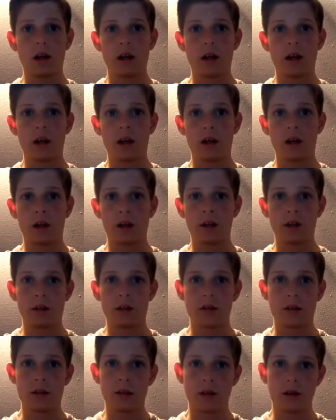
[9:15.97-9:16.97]
And
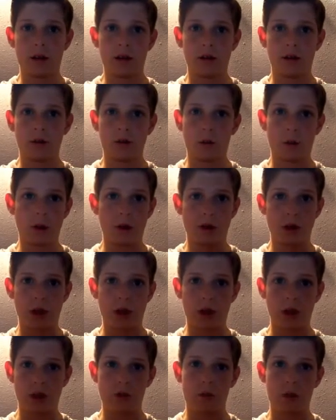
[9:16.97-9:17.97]
of course, at
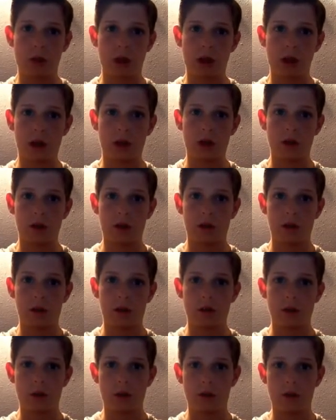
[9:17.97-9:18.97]
this point, I had already
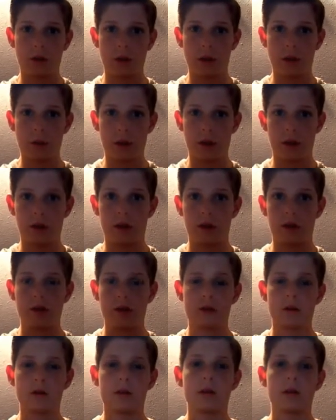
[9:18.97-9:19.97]
told my
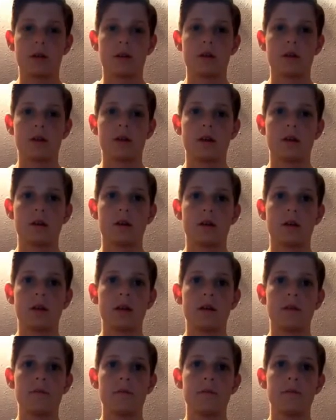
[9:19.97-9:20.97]
parents,
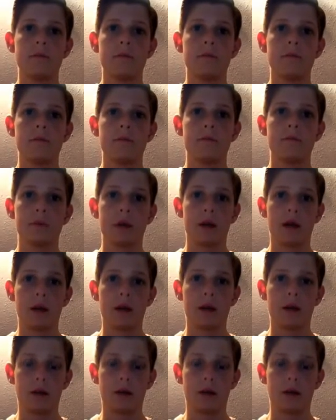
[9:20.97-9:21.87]
my